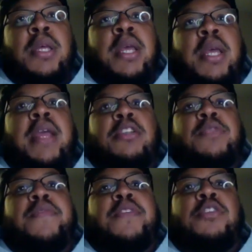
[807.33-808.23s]
And he also
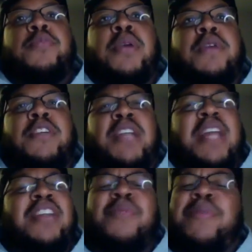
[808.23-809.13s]
went for the 2-point conversion. I
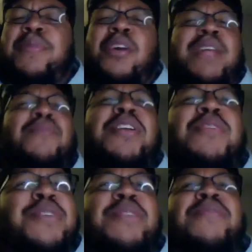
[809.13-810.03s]
know we were all like, what are you
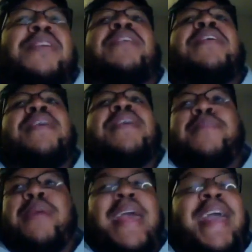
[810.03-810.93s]
doing?
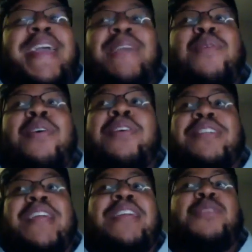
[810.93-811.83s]
But, hey, it worked.
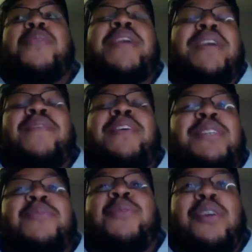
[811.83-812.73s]
That 2-point
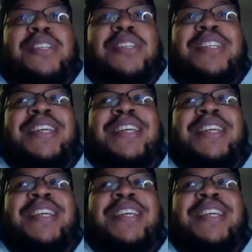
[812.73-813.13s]
conversion worked.